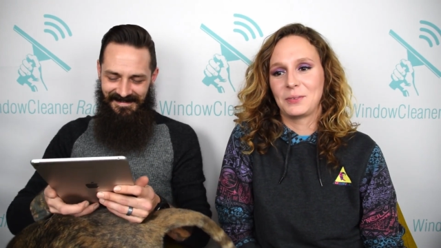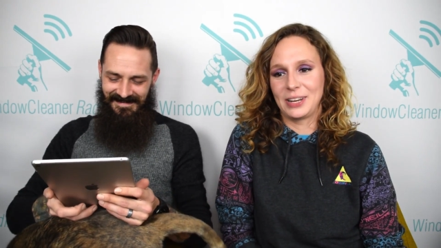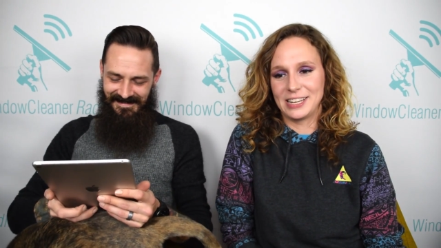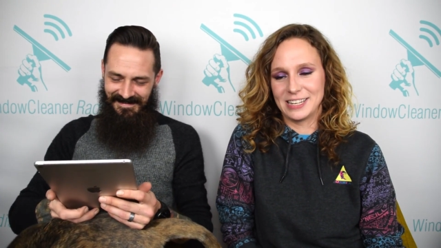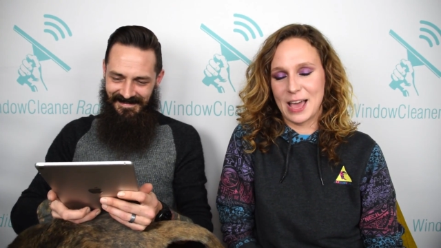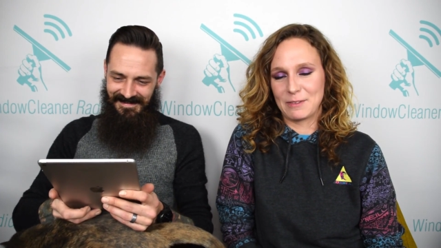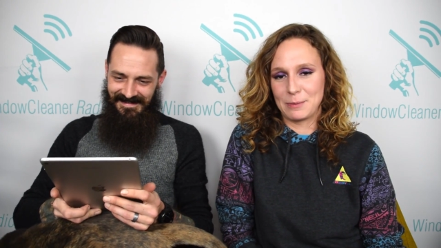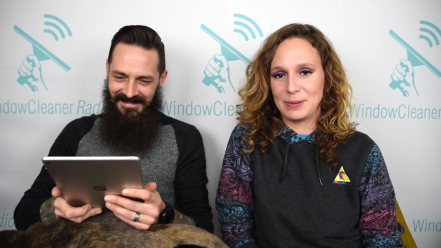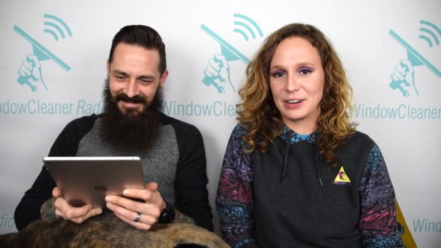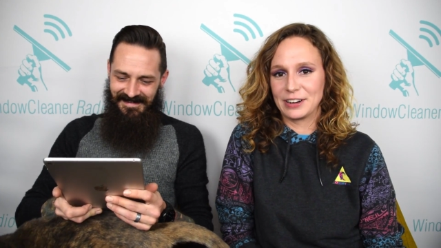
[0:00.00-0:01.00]
Speaker 1: when he didn't have
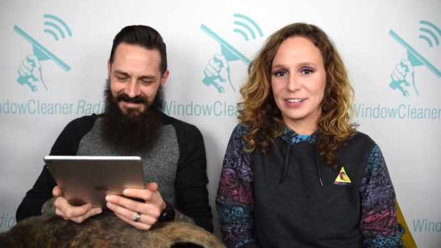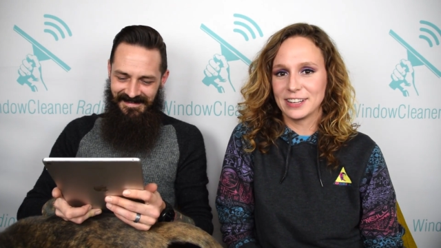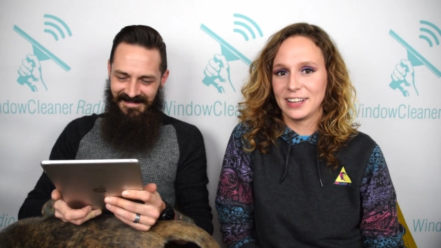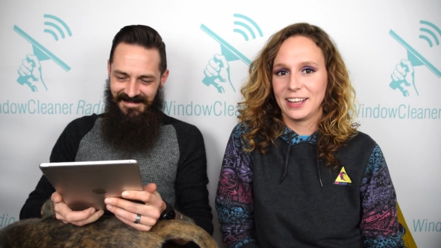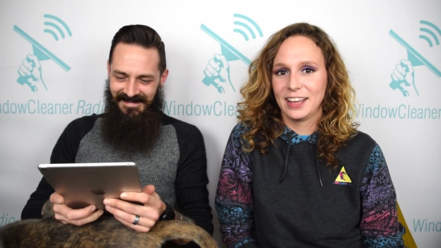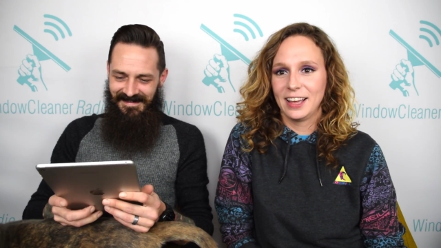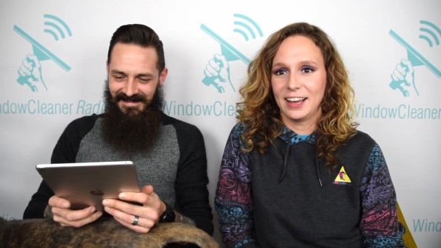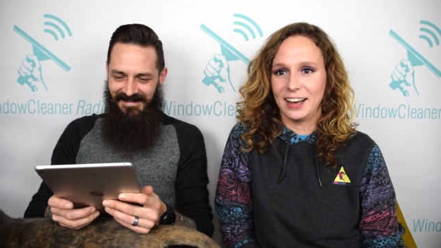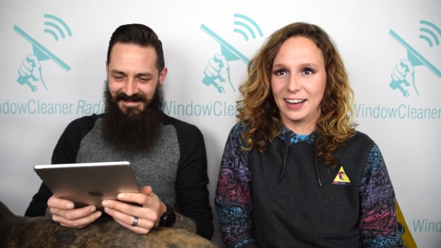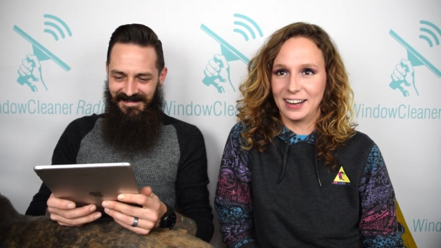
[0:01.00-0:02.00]
a beard.
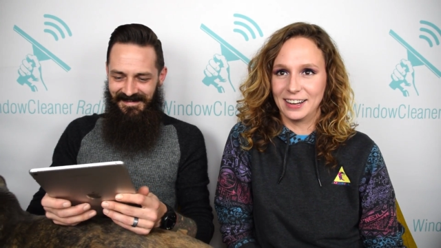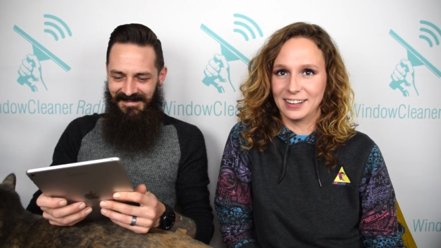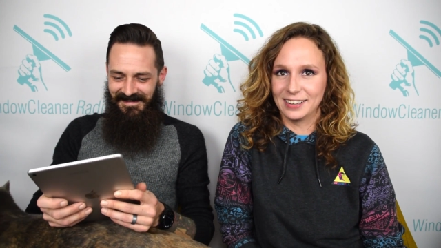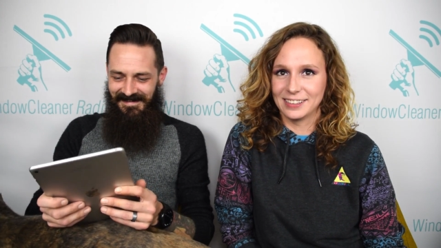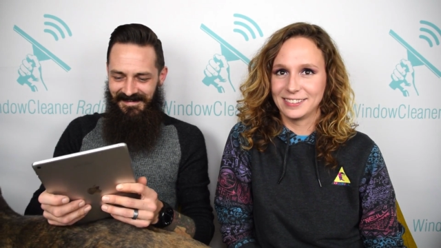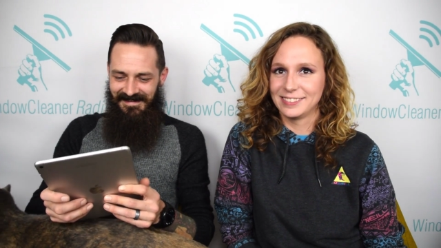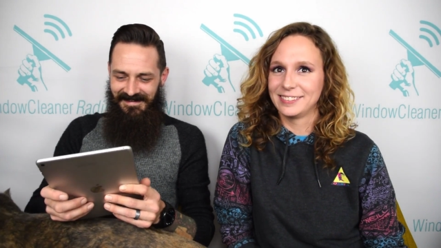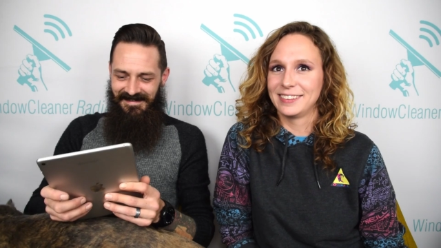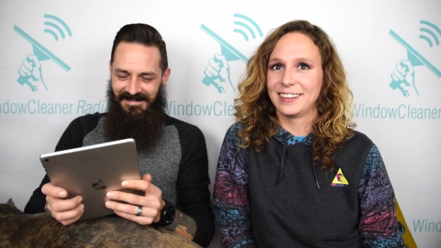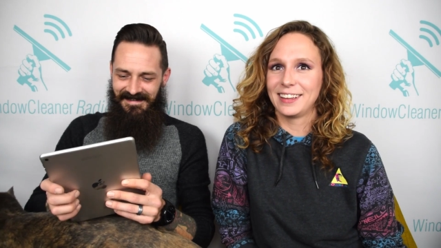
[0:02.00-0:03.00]
Uh,
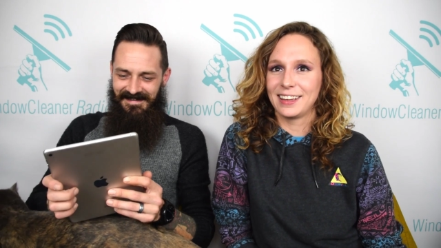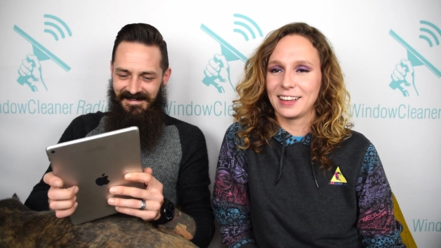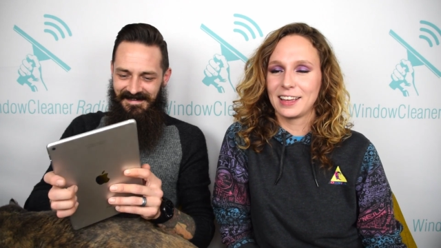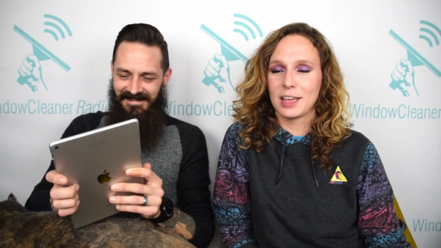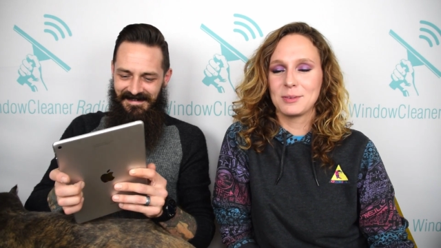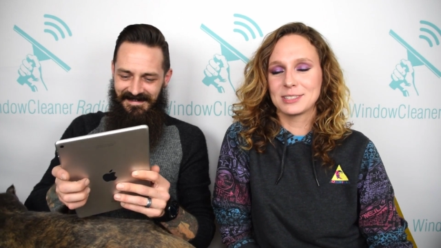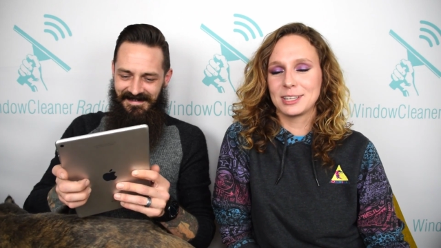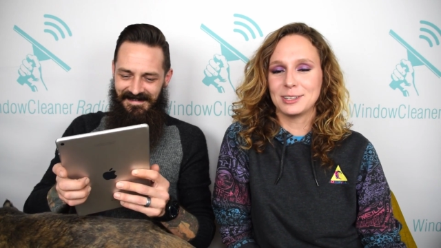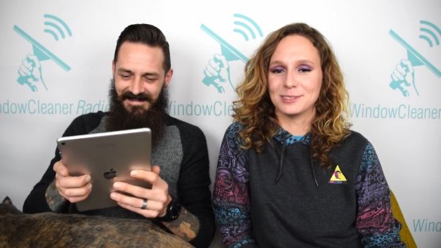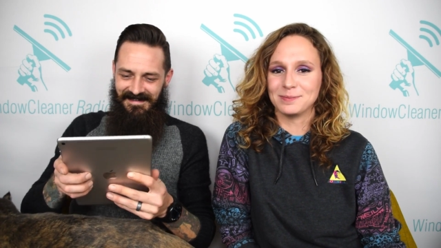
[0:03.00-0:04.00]
it was
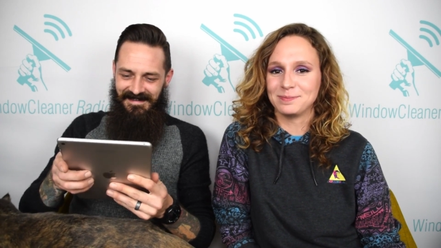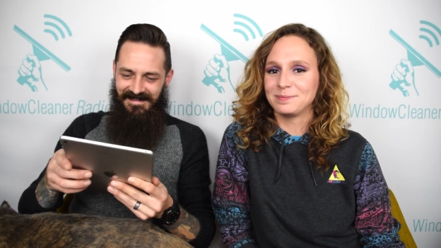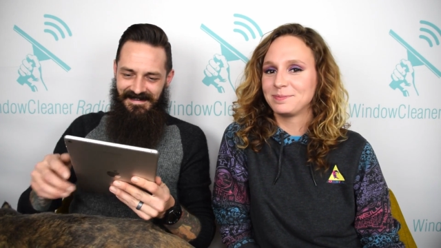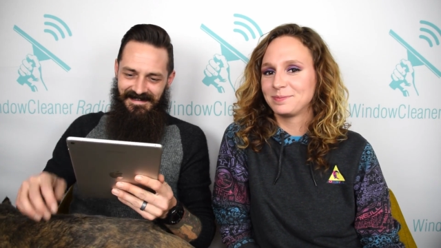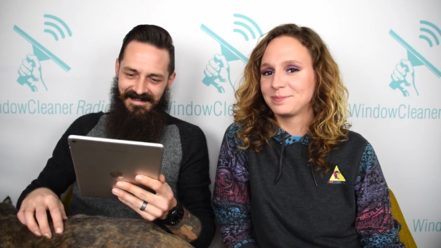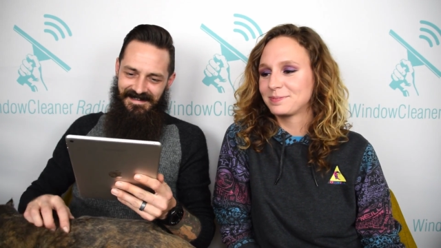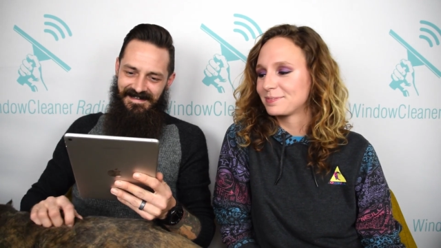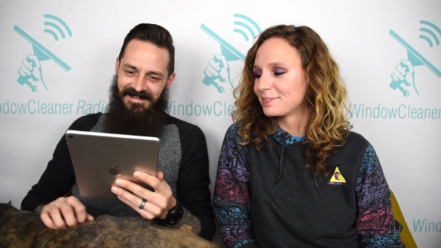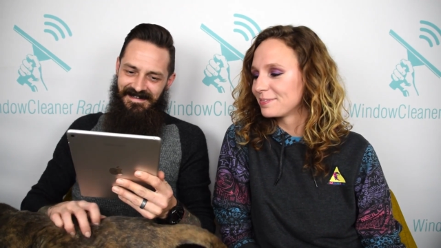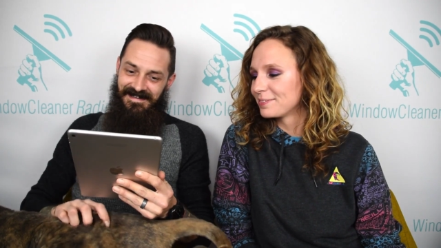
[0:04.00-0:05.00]
cute.
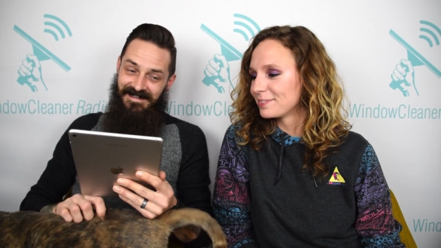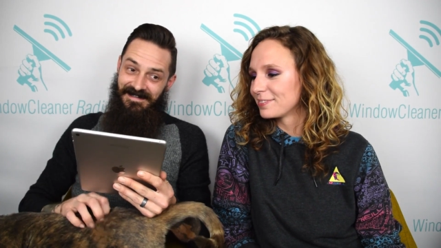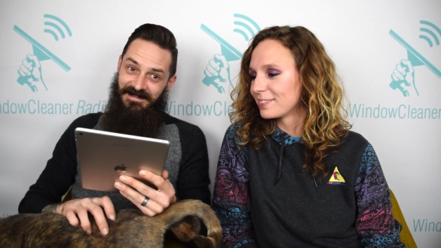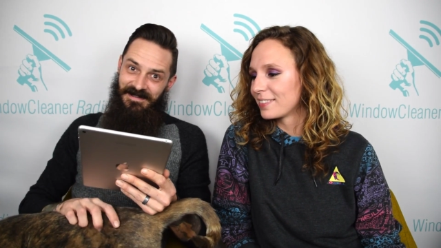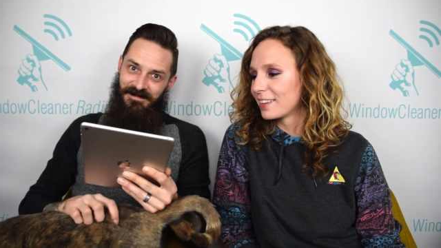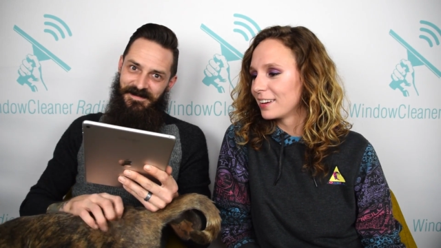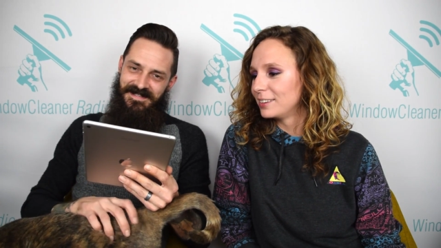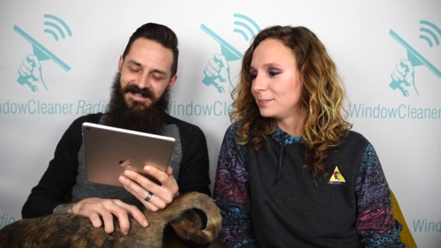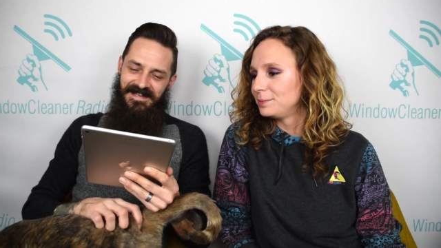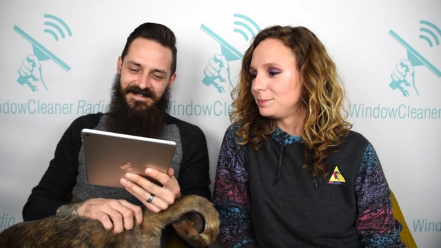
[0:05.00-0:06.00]
Speaker 2: Well, uh, we'll
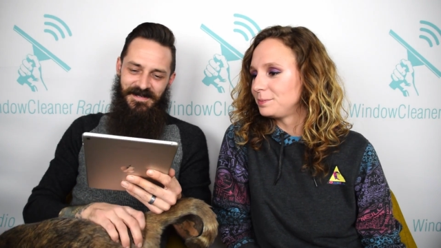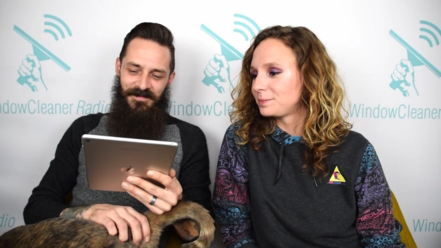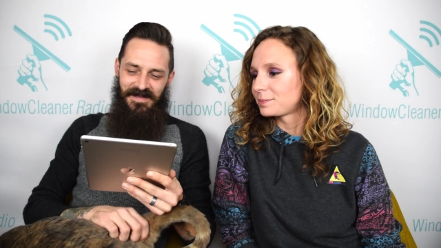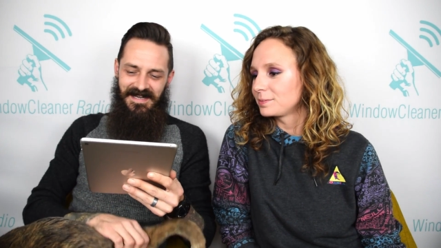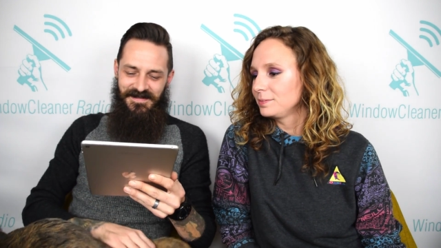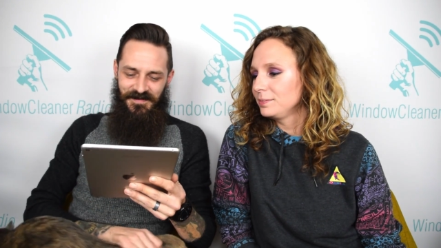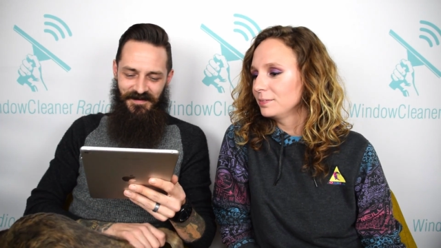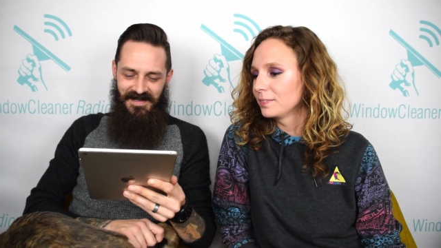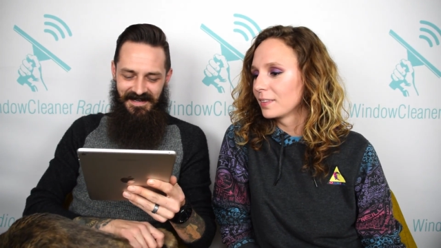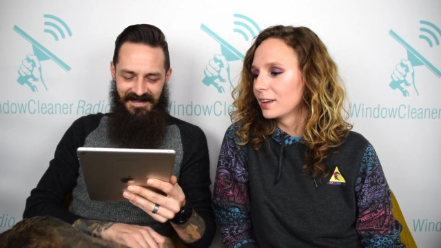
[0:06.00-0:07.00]
see. So if you guys are
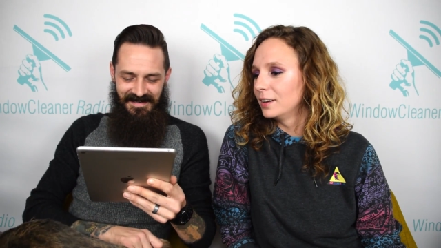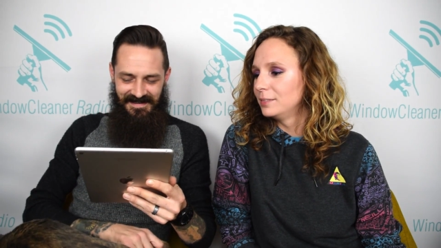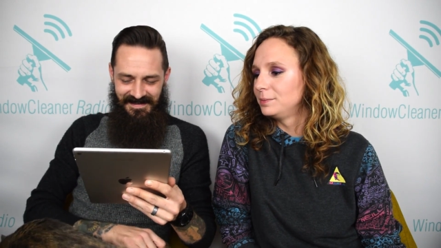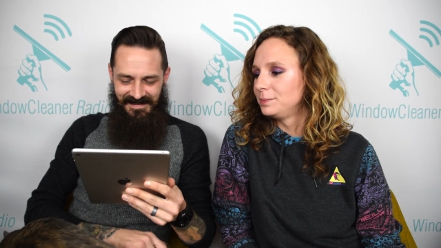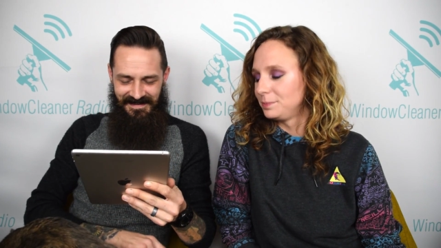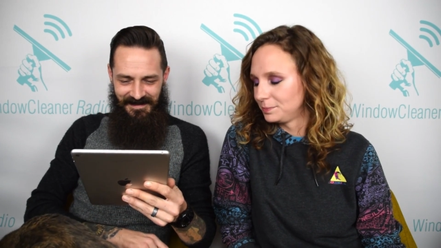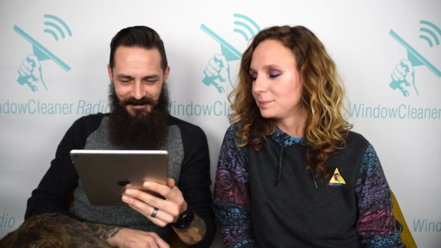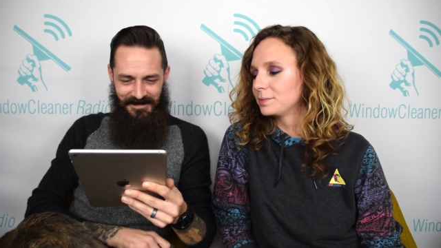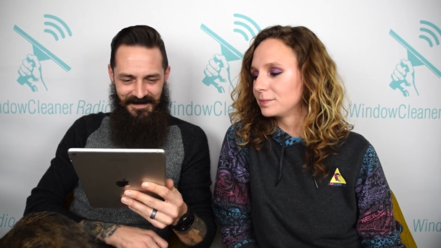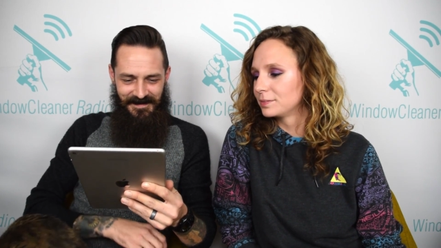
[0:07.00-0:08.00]
ready,
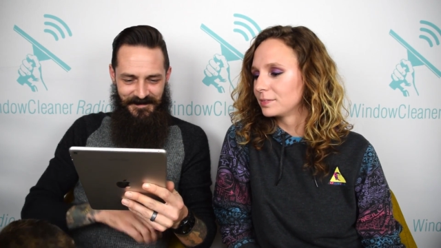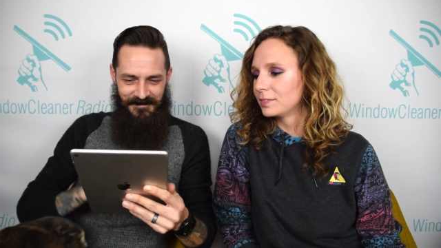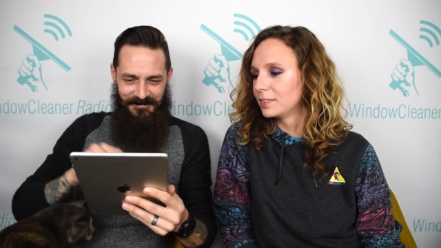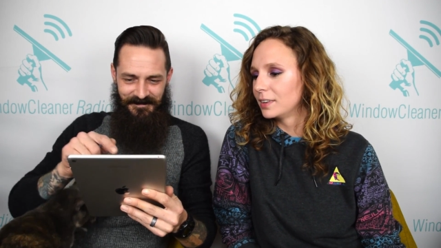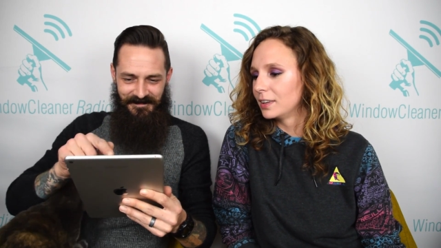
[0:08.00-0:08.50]
here we go.